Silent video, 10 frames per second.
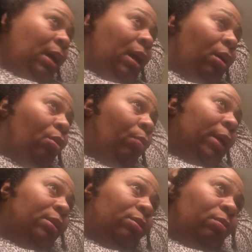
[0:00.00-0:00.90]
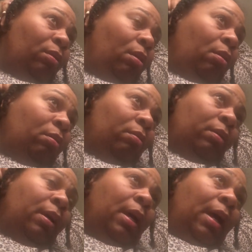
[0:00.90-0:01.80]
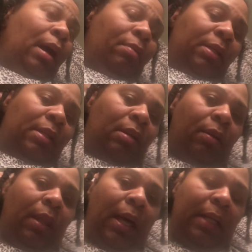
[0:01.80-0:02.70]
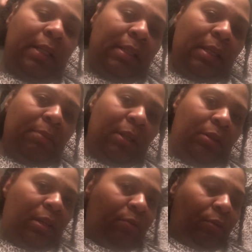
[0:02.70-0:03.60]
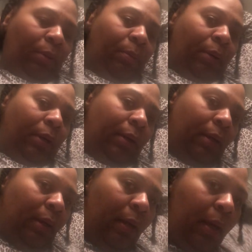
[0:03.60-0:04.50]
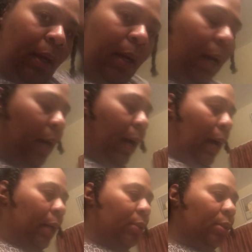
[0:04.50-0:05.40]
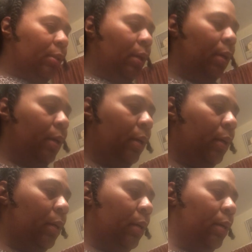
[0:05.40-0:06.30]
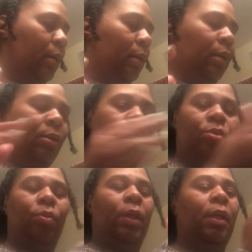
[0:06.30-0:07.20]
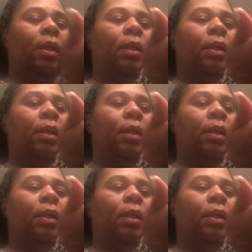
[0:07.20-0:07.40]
I go way too long. I would tell clients something different, but I just do it